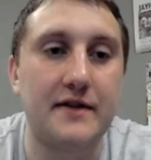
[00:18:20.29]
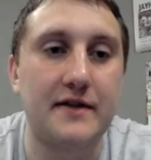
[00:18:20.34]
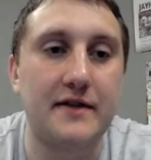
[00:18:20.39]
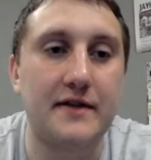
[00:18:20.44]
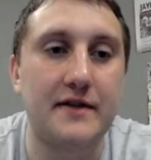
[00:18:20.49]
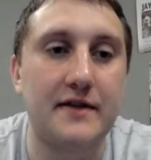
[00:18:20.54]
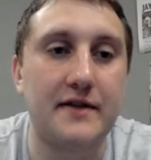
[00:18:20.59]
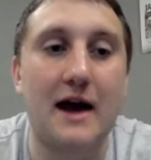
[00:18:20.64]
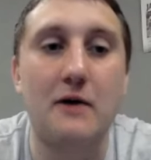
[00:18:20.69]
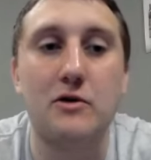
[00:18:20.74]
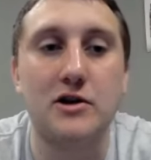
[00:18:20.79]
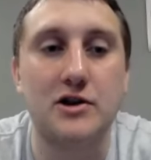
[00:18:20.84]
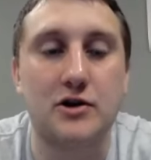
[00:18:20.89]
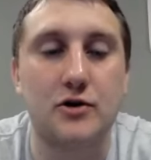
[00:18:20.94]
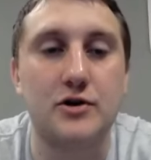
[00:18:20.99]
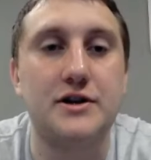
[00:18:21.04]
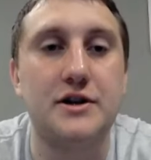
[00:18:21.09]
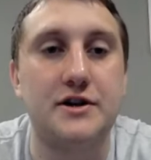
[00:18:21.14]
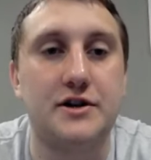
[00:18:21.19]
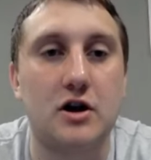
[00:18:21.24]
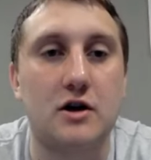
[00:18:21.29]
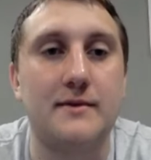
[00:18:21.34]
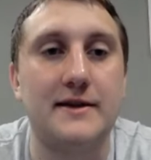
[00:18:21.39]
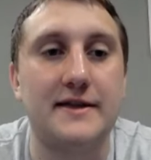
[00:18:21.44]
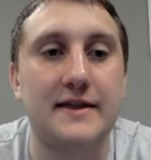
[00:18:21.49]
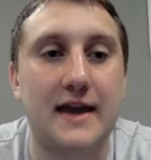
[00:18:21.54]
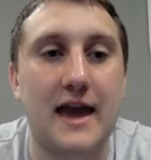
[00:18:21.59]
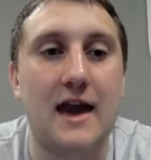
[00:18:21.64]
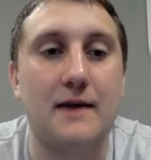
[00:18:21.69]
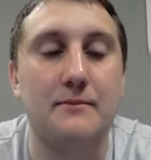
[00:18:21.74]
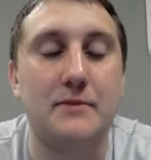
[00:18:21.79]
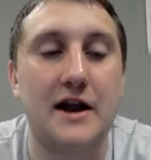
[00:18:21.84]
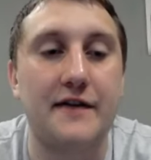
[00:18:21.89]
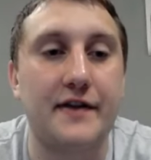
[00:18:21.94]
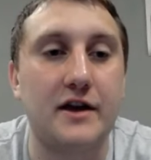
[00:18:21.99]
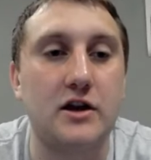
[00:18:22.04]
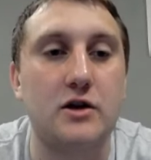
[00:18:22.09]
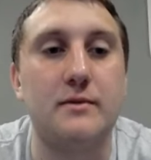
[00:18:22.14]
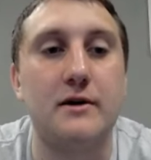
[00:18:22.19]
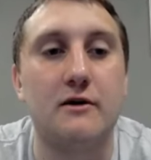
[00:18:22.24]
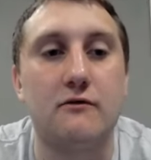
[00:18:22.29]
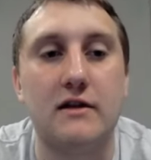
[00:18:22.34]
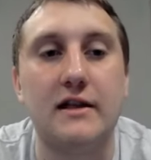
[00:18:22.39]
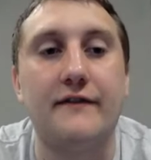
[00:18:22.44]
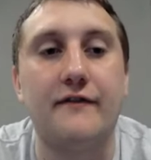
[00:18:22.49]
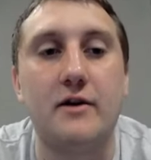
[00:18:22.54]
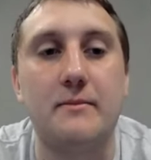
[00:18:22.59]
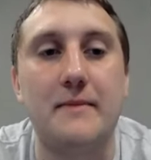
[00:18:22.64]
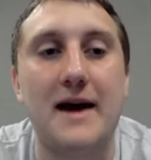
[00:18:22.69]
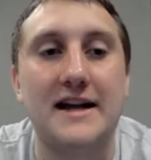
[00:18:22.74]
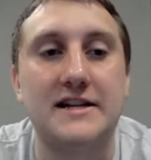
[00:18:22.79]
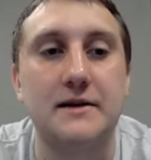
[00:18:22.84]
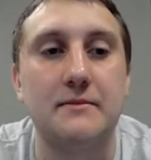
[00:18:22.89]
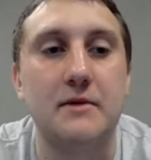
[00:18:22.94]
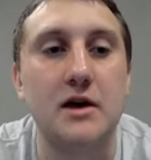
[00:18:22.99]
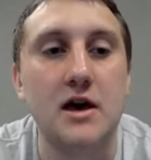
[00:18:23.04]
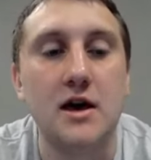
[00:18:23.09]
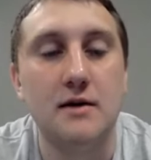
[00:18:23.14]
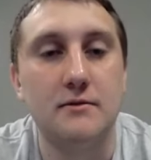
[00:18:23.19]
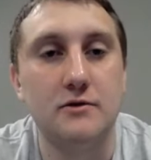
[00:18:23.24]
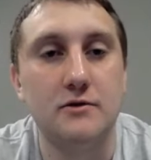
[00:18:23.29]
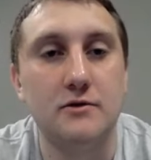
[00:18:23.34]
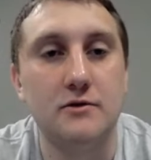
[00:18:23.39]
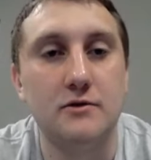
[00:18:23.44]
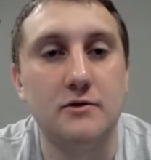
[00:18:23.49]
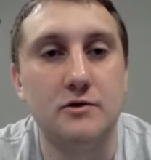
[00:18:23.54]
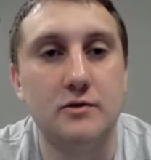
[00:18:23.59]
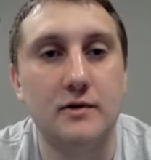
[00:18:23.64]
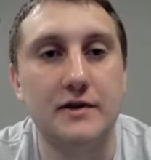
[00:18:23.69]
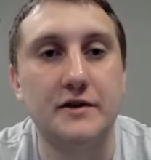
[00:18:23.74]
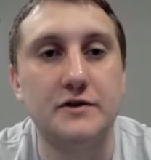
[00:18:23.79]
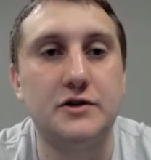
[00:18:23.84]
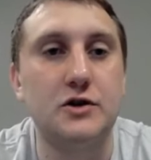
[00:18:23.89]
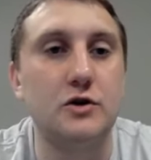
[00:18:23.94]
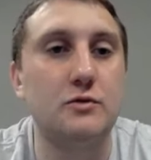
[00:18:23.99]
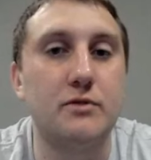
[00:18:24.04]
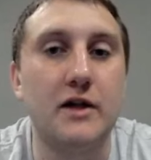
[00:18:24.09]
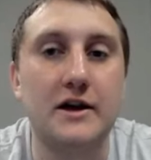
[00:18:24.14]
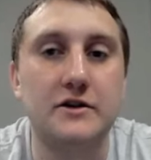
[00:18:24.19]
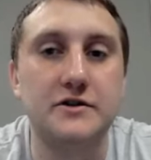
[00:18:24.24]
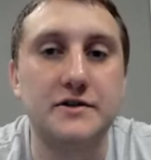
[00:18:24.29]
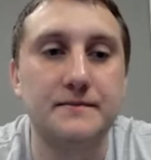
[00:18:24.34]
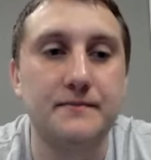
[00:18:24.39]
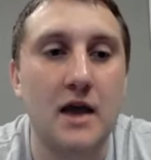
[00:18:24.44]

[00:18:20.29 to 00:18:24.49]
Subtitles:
So that one could determine the game, but I think it'll be a really fun matchup between those two players.